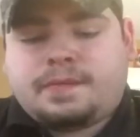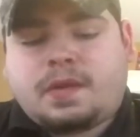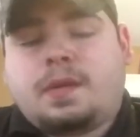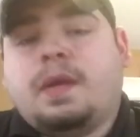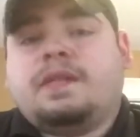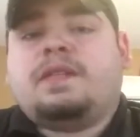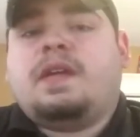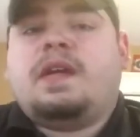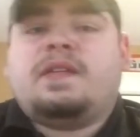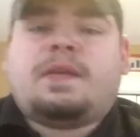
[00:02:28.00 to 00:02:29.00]

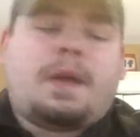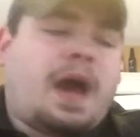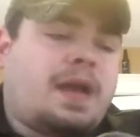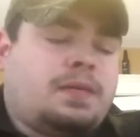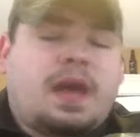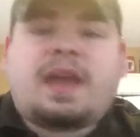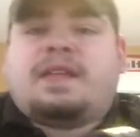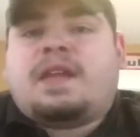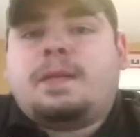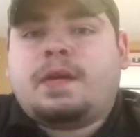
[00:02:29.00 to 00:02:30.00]
Grizzly is a. I don't like
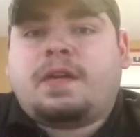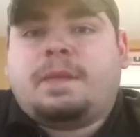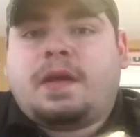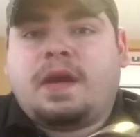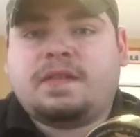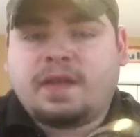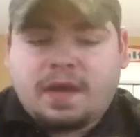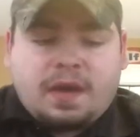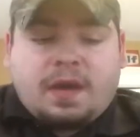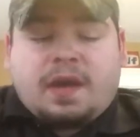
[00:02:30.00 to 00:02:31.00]
it that much because
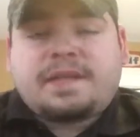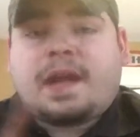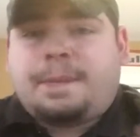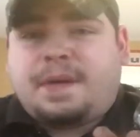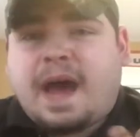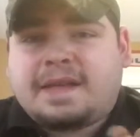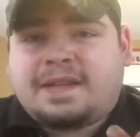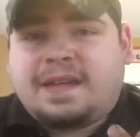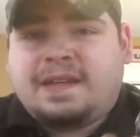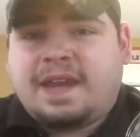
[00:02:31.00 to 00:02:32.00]
it's got a
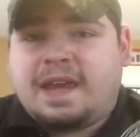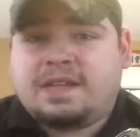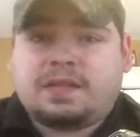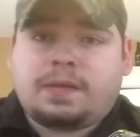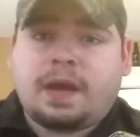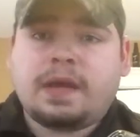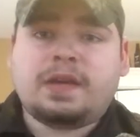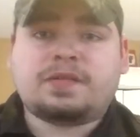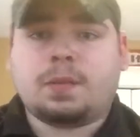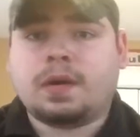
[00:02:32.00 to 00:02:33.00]
plasticky taste. Okay,
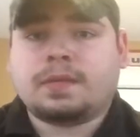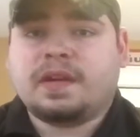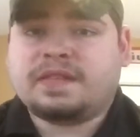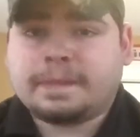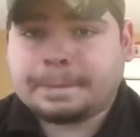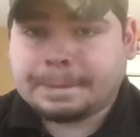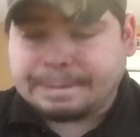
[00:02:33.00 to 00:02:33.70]
there's one reason.